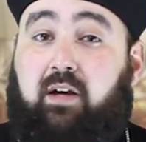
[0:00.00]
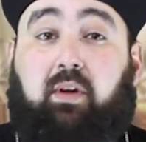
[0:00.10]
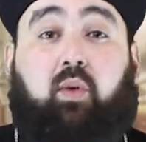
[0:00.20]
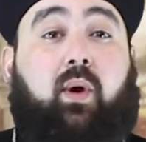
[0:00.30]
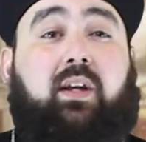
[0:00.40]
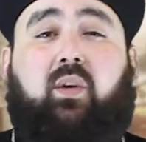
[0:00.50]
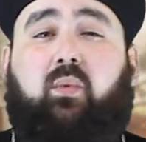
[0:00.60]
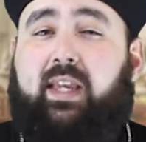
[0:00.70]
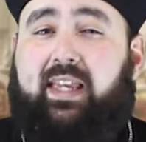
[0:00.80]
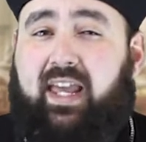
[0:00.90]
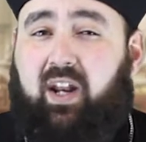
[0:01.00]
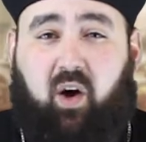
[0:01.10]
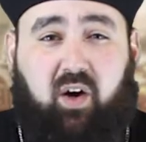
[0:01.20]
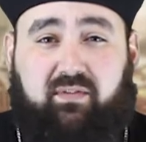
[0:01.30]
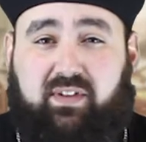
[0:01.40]
But where did get
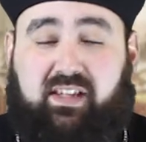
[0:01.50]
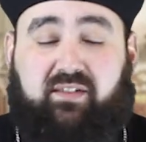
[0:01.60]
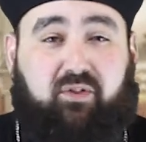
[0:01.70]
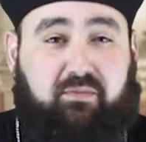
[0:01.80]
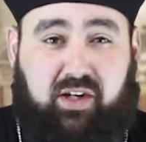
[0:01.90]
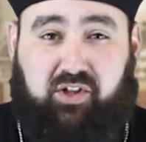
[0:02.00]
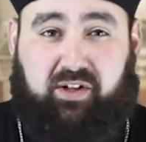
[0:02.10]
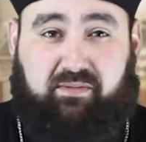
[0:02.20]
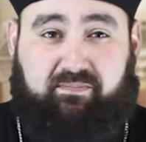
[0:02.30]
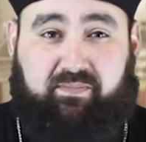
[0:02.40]
all of this information?